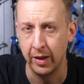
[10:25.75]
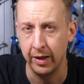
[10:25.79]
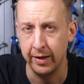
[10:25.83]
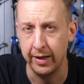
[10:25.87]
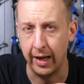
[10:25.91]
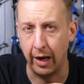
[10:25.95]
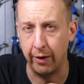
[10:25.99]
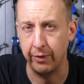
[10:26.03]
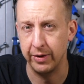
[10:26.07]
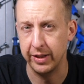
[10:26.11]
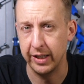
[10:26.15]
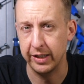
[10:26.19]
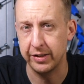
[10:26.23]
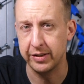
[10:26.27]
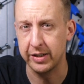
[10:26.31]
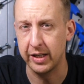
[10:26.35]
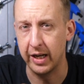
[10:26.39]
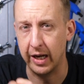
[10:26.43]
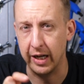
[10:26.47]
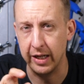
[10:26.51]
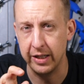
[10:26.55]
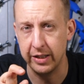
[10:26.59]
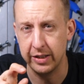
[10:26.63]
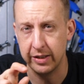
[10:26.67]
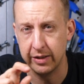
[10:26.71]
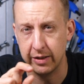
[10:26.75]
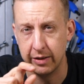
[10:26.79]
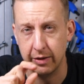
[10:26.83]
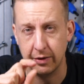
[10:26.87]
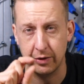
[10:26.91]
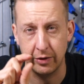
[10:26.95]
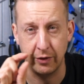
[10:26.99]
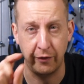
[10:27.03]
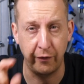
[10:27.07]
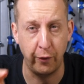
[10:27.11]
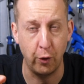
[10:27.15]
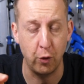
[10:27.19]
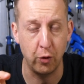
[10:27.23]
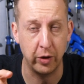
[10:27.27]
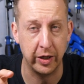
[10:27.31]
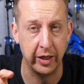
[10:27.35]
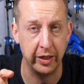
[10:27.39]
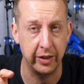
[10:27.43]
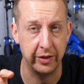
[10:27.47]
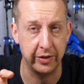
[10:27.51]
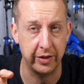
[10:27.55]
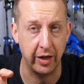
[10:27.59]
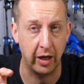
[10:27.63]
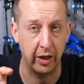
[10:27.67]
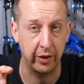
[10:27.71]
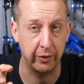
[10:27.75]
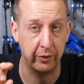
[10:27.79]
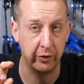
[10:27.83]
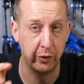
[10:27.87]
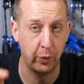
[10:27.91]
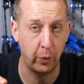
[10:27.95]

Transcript: Now in this case, the fork is uh,